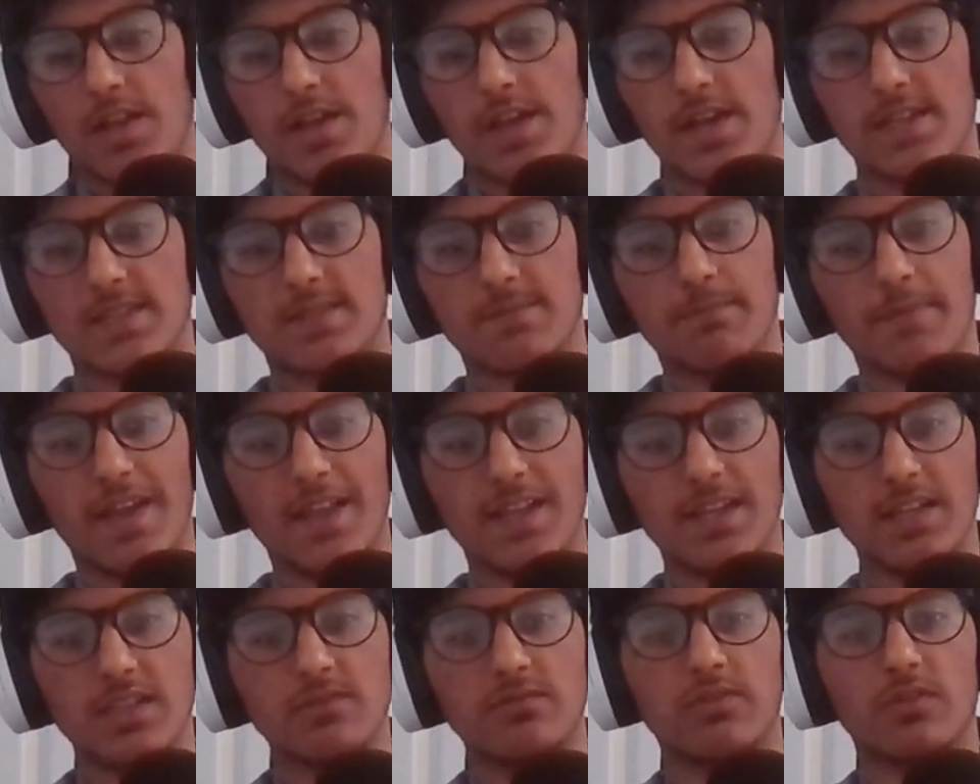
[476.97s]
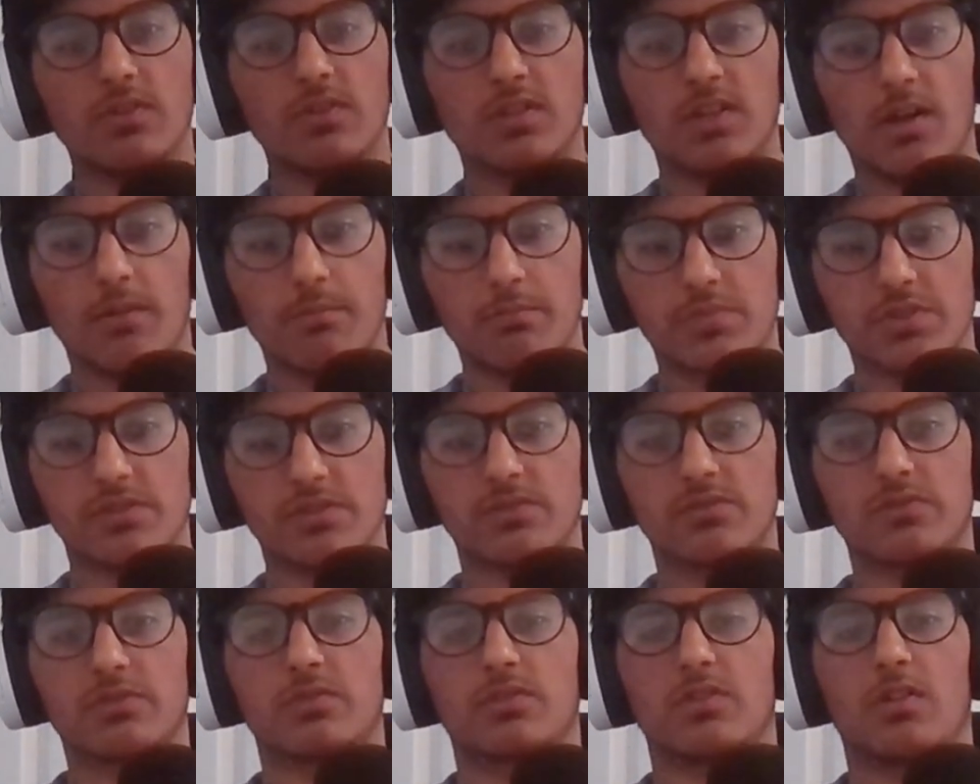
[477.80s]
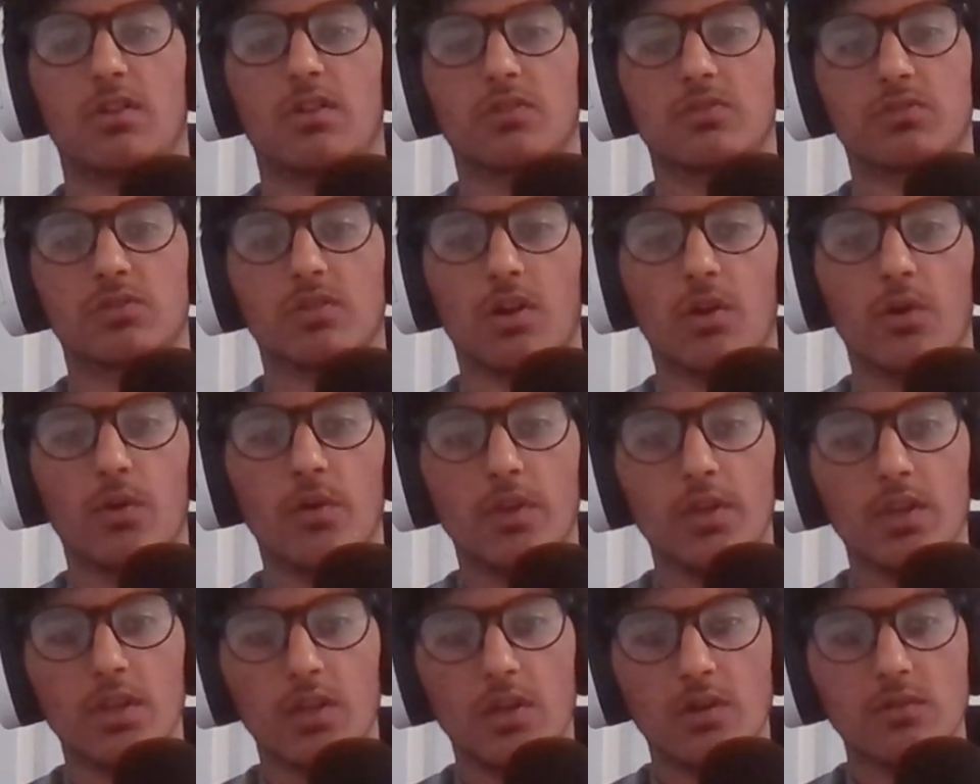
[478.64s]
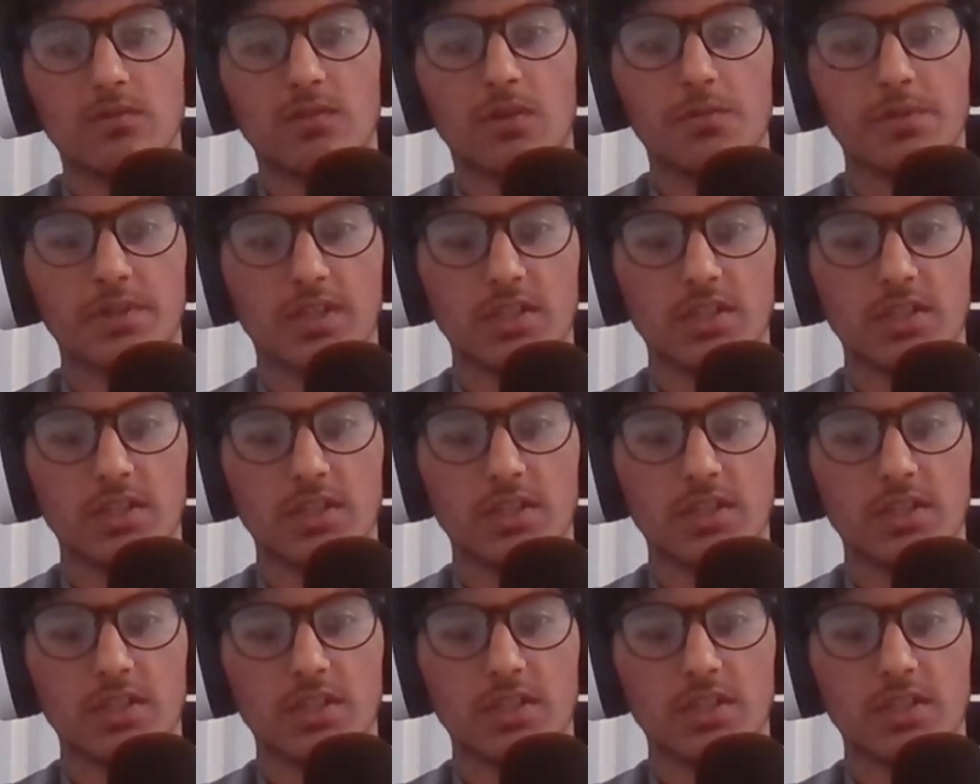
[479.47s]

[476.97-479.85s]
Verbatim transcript: is mainly for numbers. So what we